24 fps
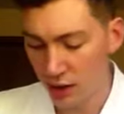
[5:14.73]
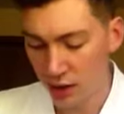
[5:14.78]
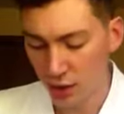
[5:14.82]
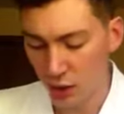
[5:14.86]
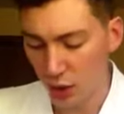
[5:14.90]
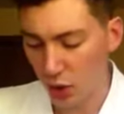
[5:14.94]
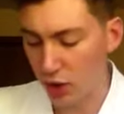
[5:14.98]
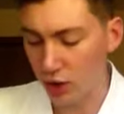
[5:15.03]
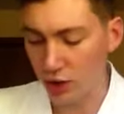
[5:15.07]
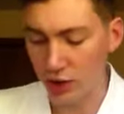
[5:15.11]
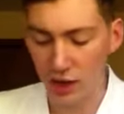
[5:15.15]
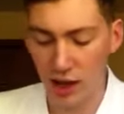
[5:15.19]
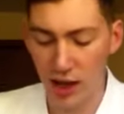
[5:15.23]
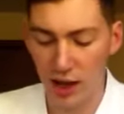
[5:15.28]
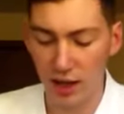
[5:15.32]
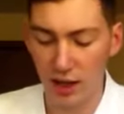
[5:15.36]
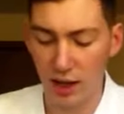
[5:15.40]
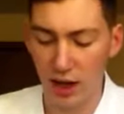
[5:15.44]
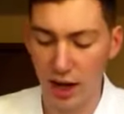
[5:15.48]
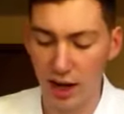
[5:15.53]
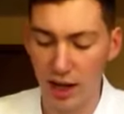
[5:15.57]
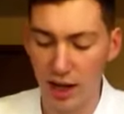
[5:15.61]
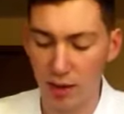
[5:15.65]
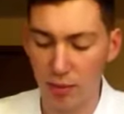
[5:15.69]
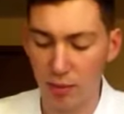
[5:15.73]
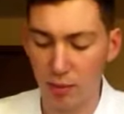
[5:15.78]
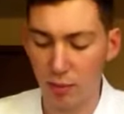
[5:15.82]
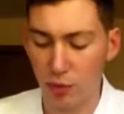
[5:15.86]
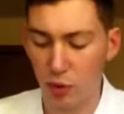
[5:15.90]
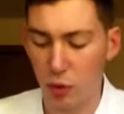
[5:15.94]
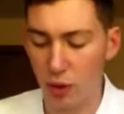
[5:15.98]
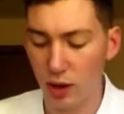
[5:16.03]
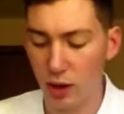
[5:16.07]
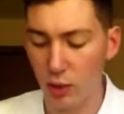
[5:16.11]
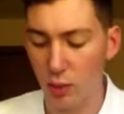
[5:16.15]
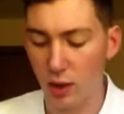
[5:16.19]
Golden Tate got hit
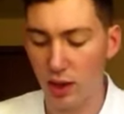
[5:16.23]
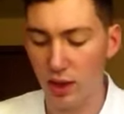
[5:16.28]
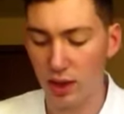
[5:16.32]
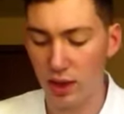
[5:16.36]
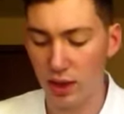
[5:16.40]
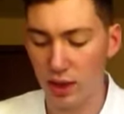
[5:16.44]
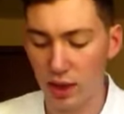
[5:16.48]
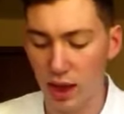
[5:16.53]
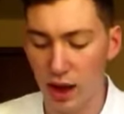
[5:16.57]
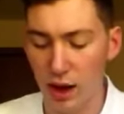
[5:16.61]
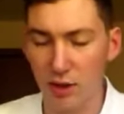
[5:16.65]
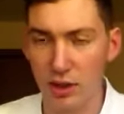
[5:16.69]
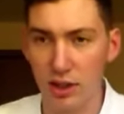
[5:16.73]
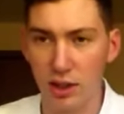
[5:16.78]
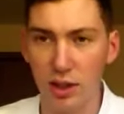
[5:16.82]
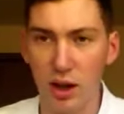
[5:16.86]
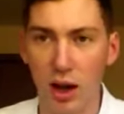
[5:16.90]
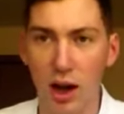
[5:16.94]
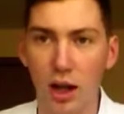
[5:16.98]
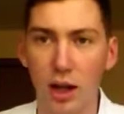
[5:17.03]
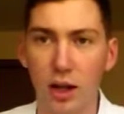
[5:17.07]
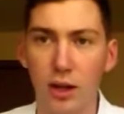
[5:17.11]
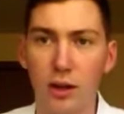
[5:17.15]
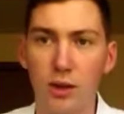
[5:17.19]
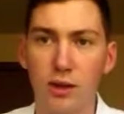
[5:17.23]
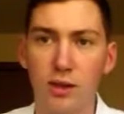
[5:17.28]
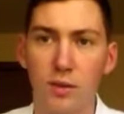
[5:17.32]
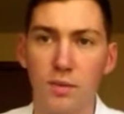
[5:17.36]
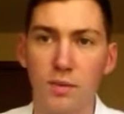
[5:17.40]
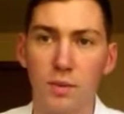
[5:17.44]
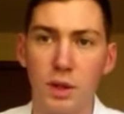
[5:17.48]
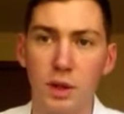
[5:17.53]
$21,000,